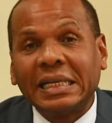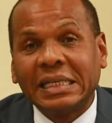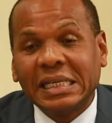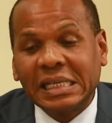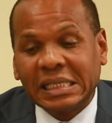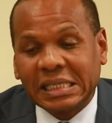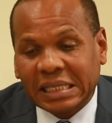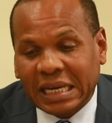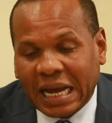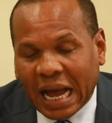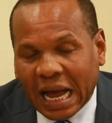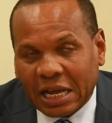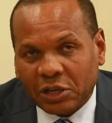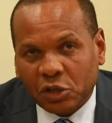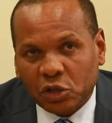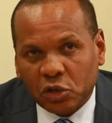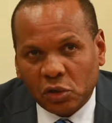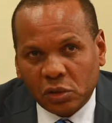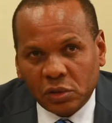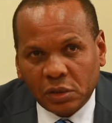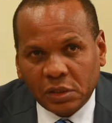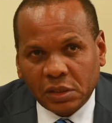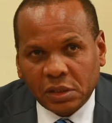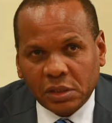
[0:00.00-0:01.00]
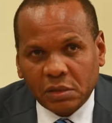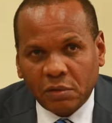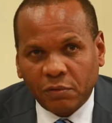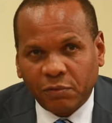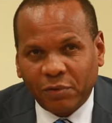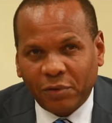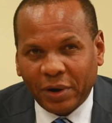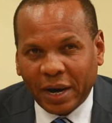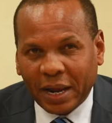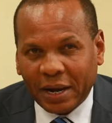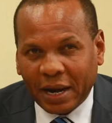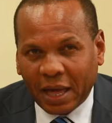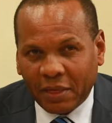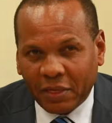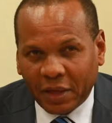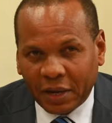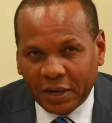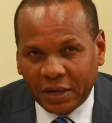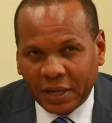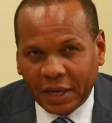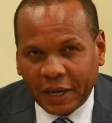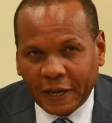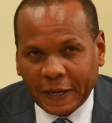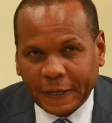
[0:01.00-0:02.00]
discussions for
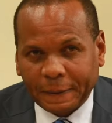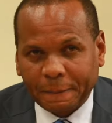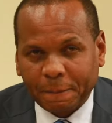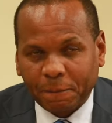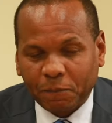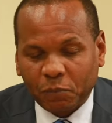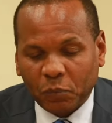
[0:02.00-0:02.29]
another day.